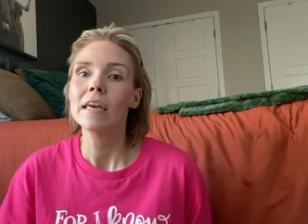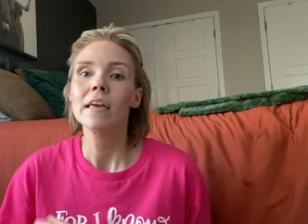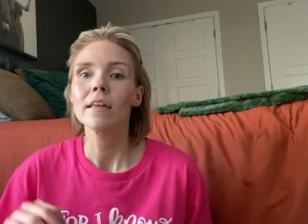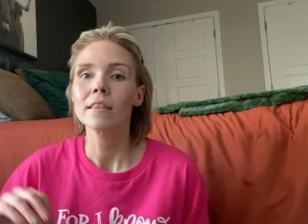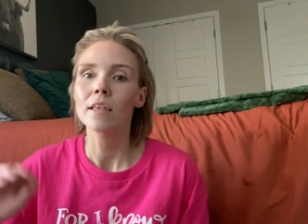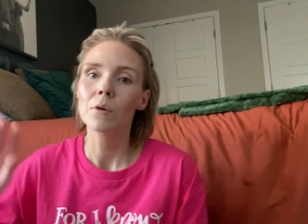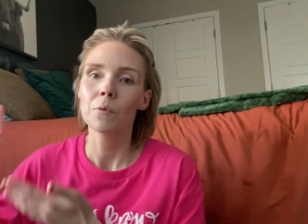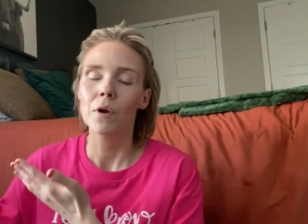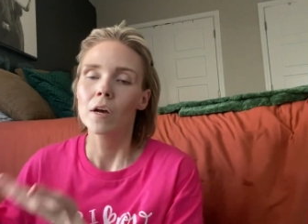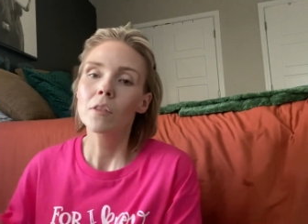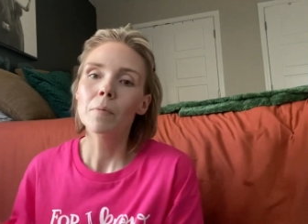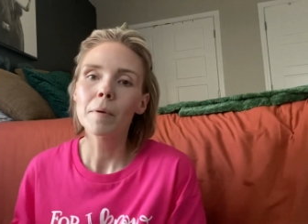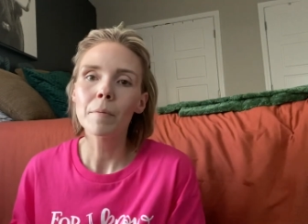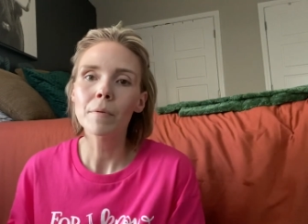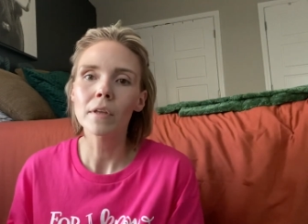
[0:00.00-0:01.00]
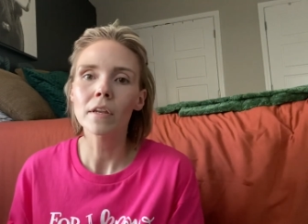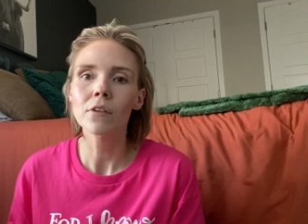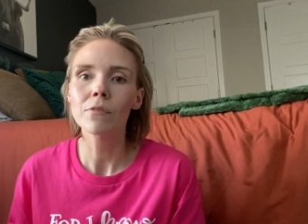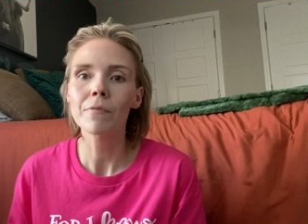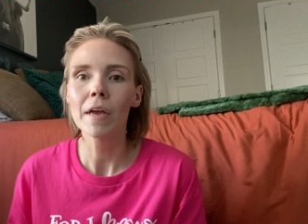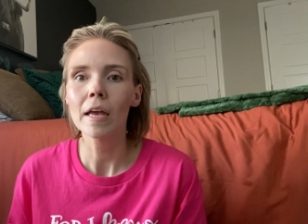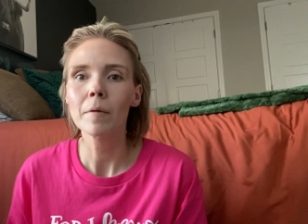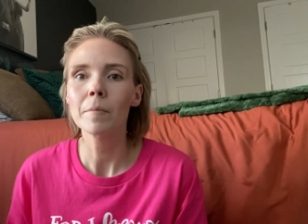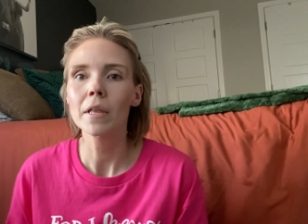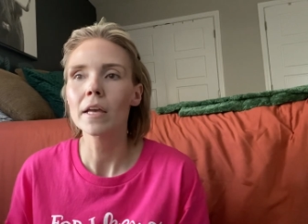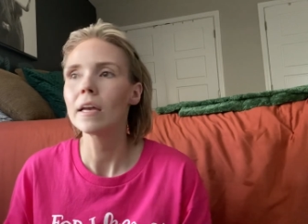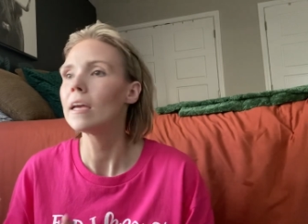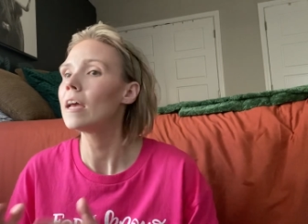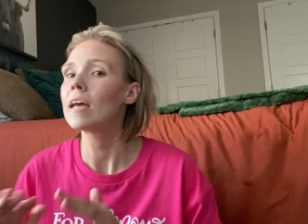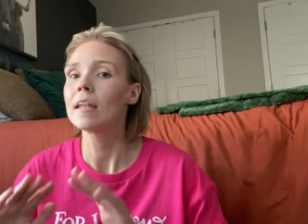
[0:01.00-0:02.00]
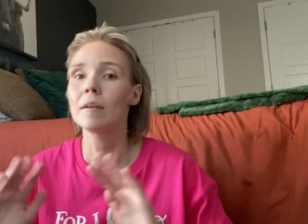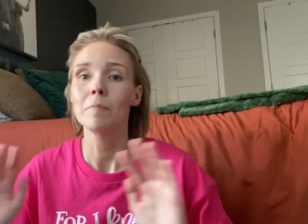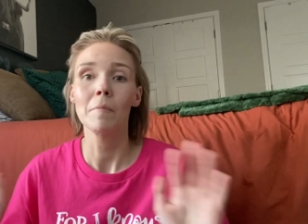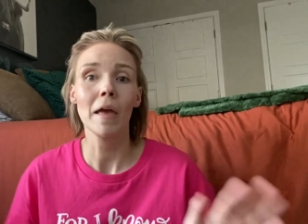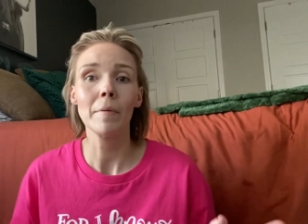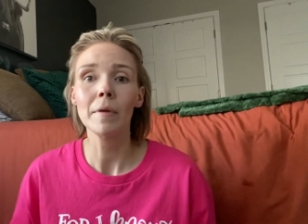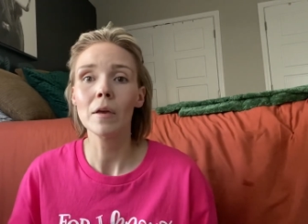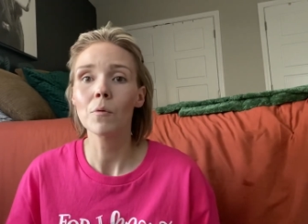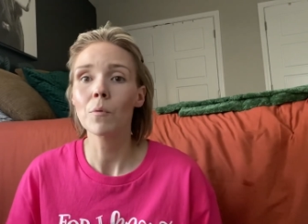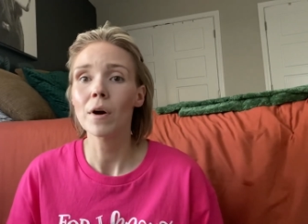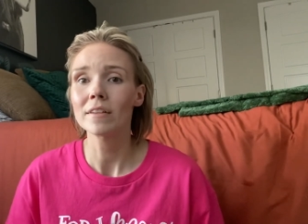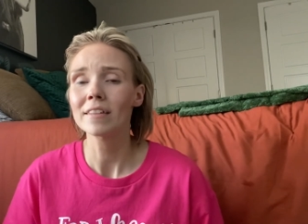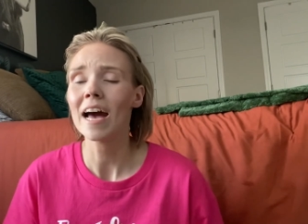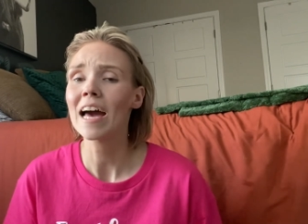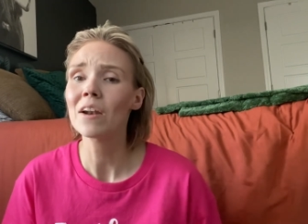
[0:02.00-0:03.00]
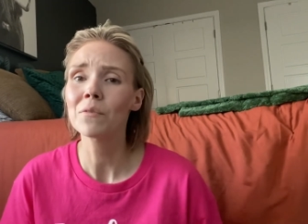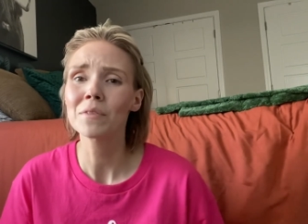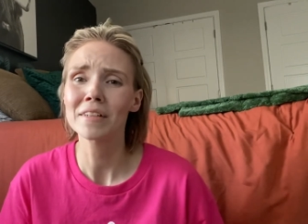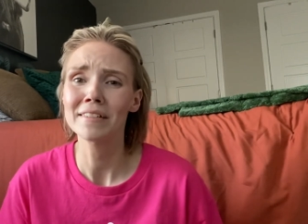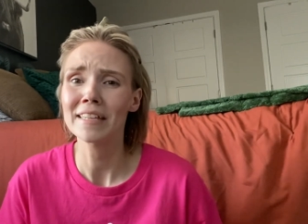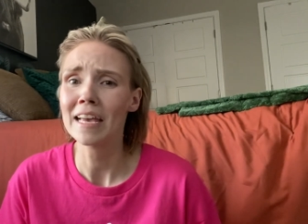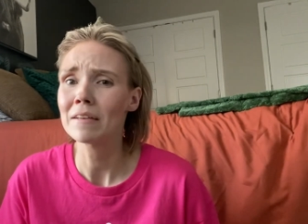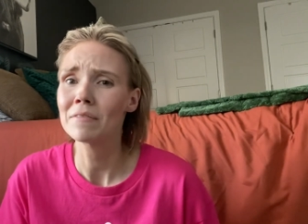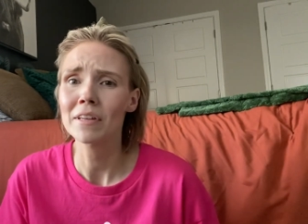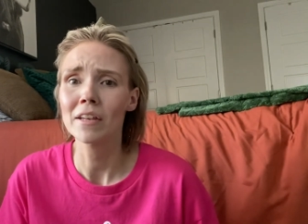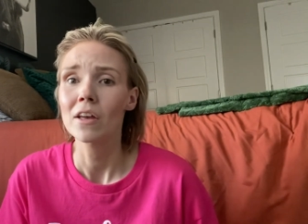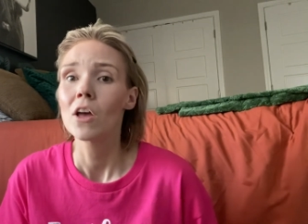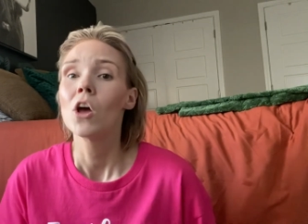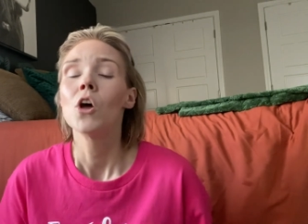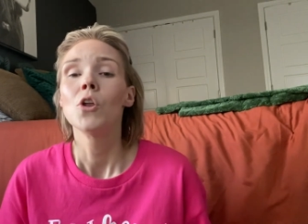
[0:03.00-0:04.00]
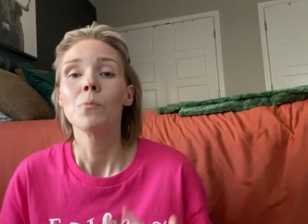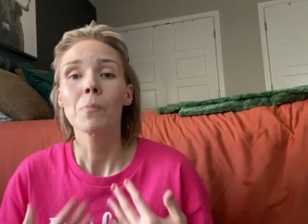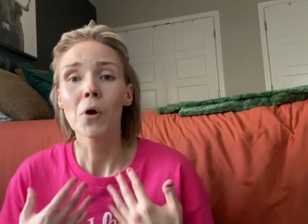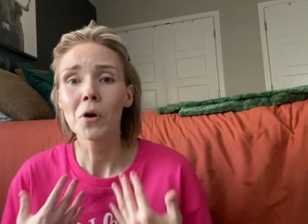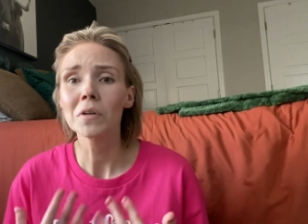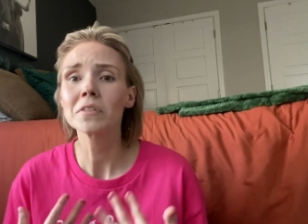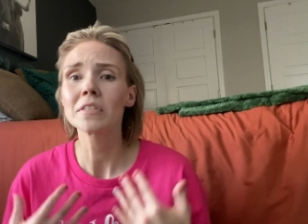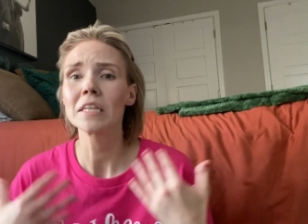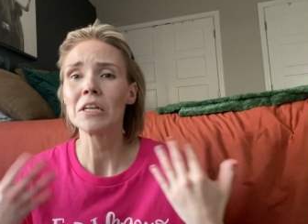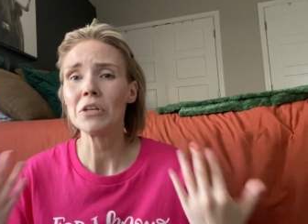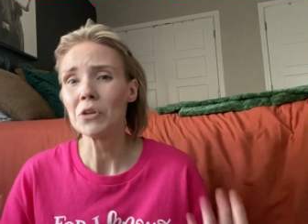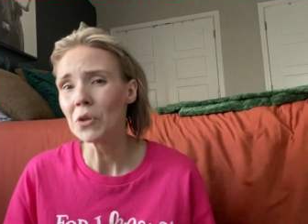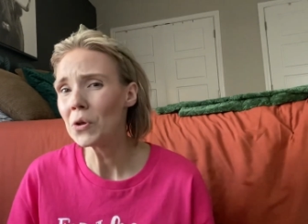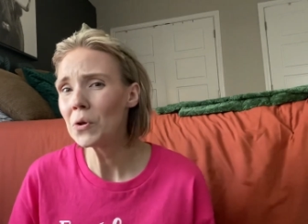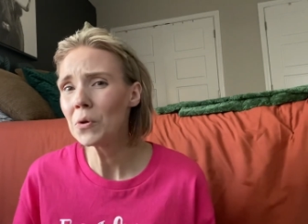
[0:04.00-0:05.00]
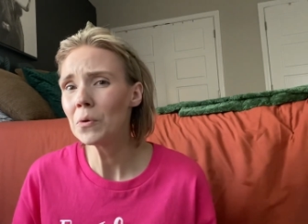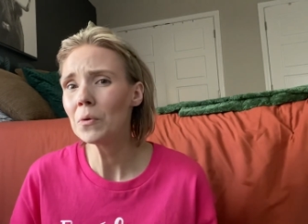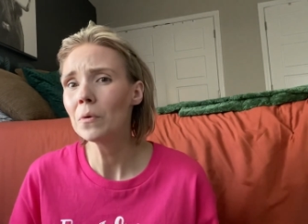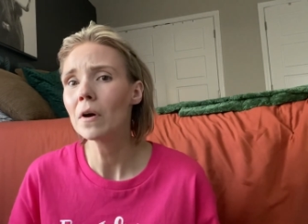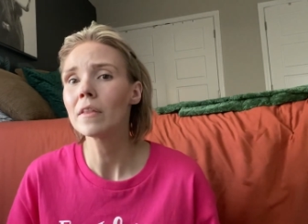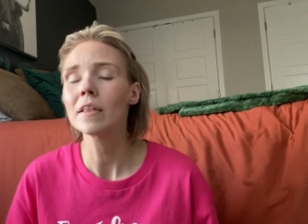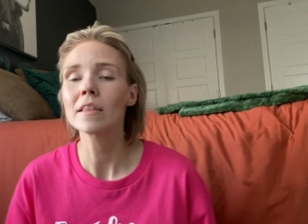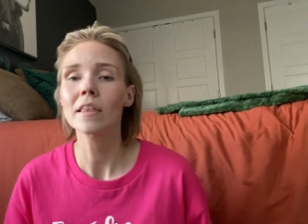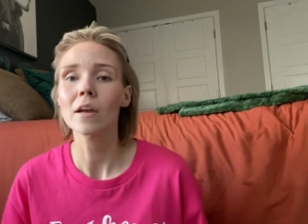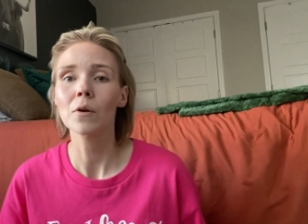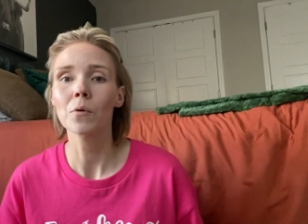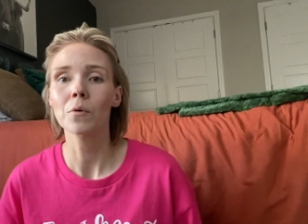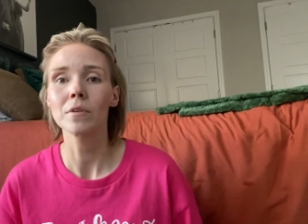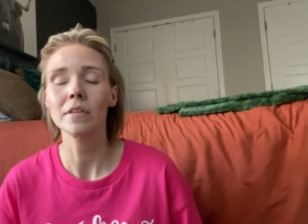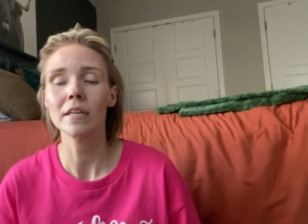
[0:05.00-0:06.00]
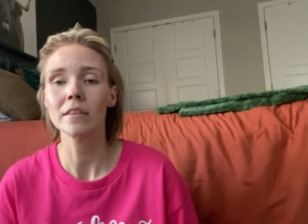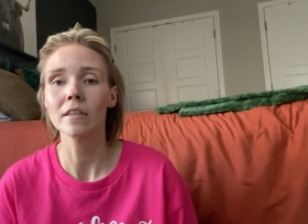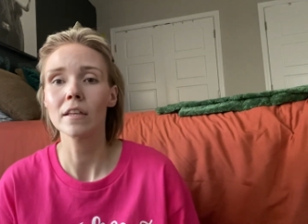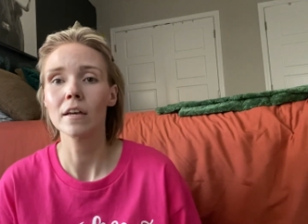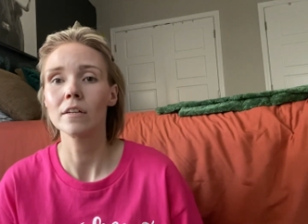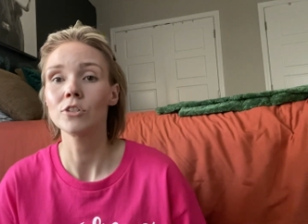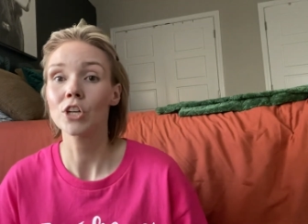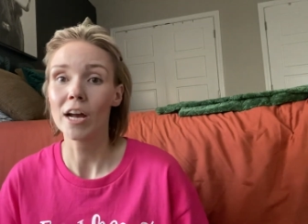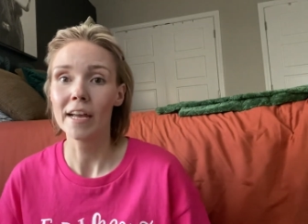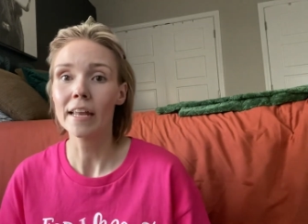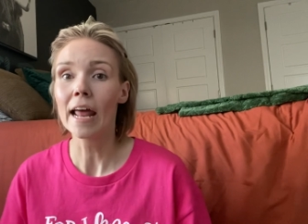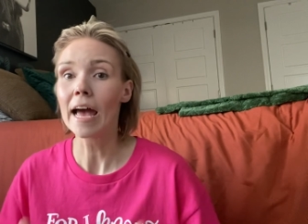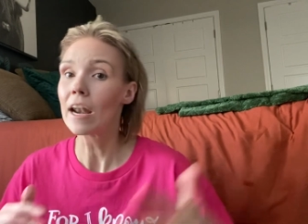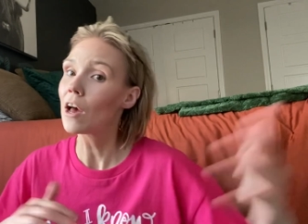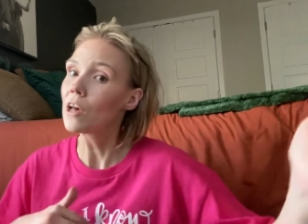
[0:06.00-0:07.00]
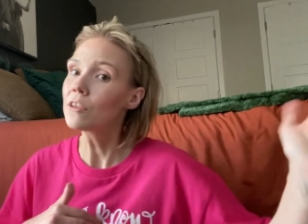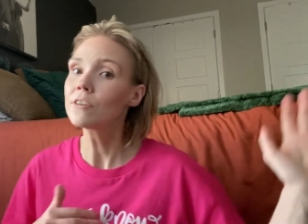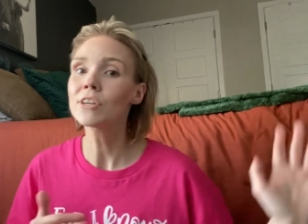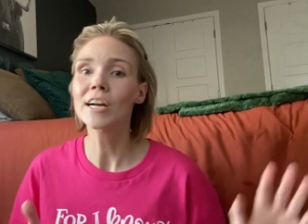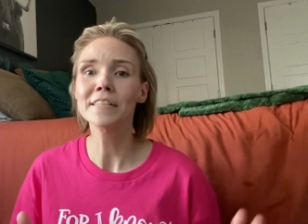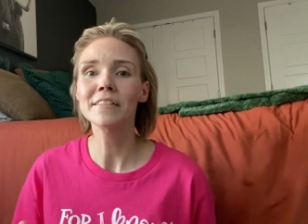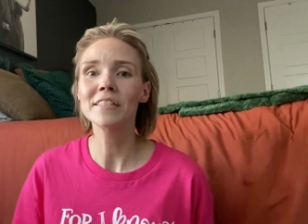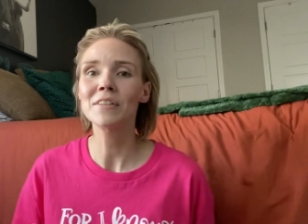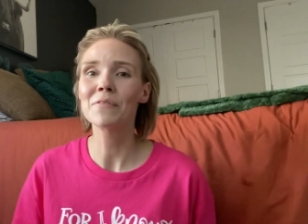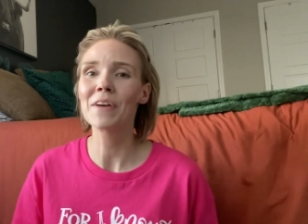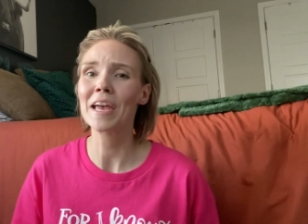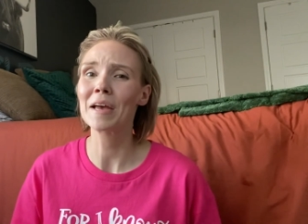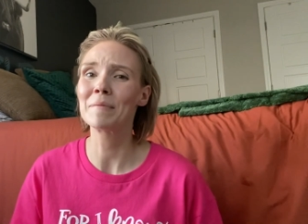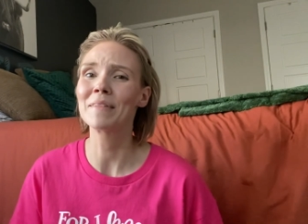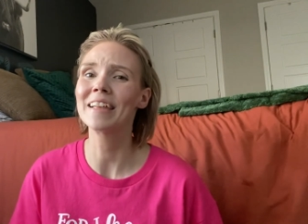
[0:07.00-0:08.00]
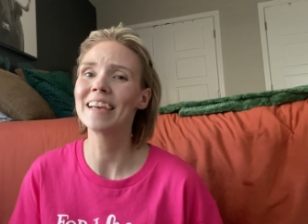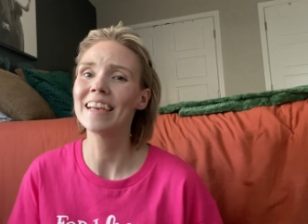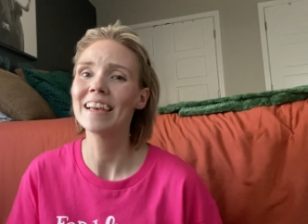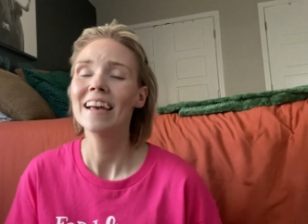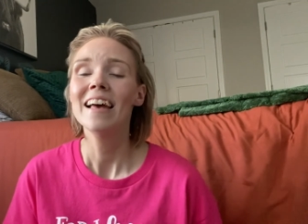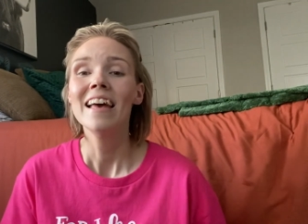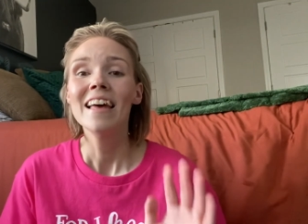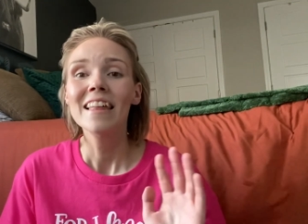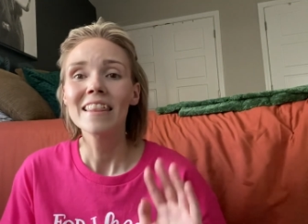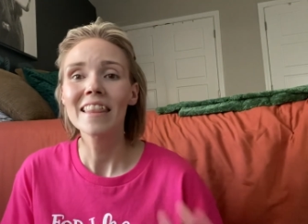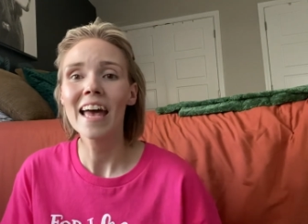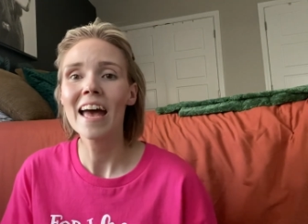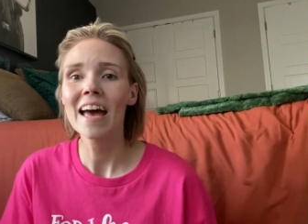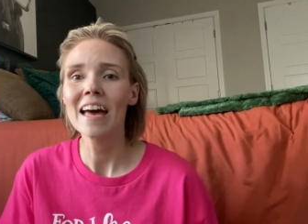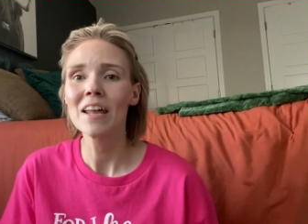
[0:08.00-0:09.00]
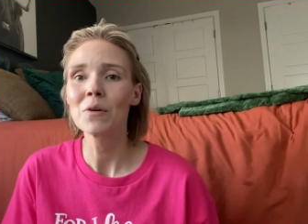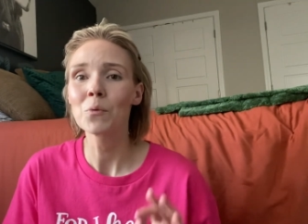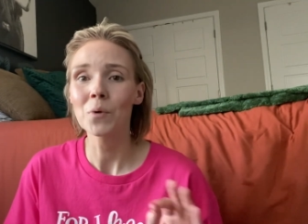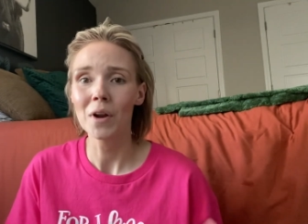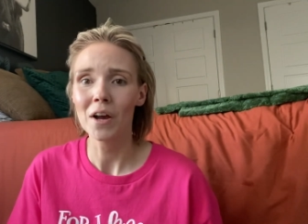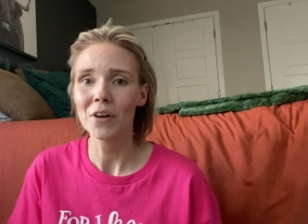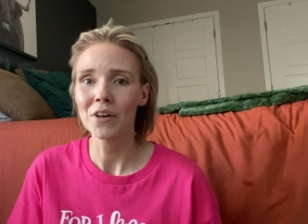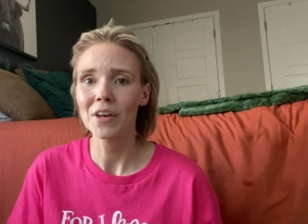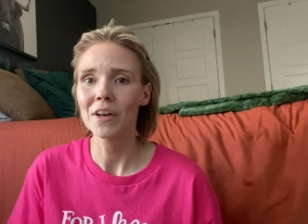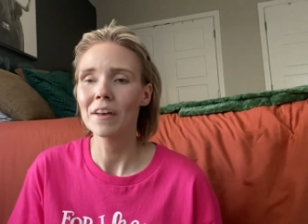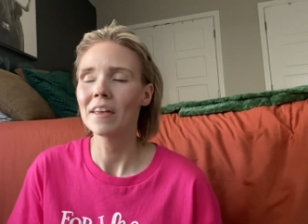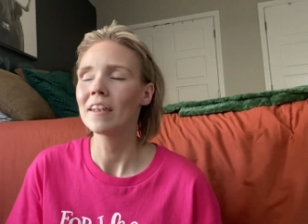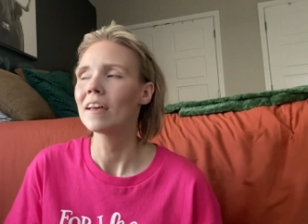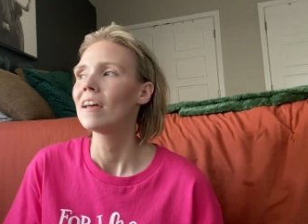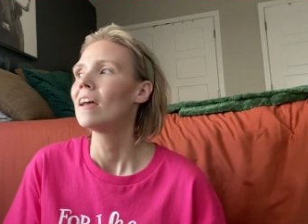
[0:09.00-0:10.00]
there were other people in his family, and maybe I don't think David personally knew that the giant had other giants in the family that were not good.